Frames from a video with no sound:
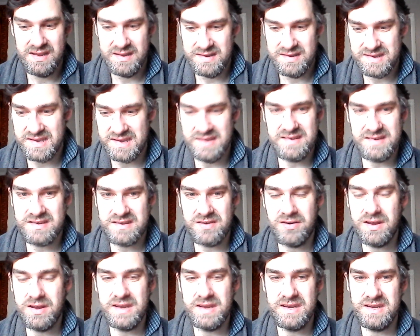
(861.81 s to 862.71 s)
So it's
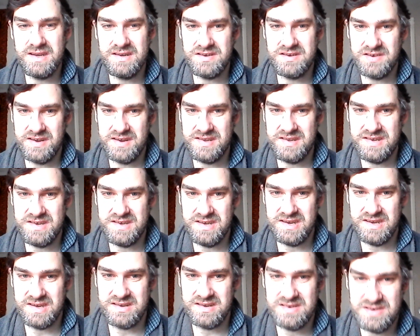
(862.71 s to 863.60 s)
quite an
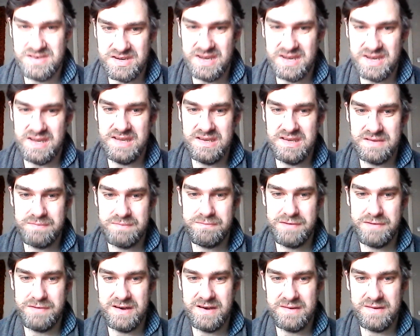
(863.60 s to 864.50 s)
interesting exchange,
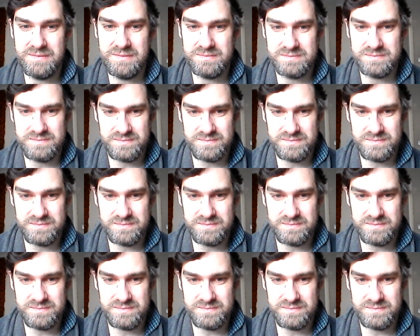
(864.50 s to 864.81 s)
but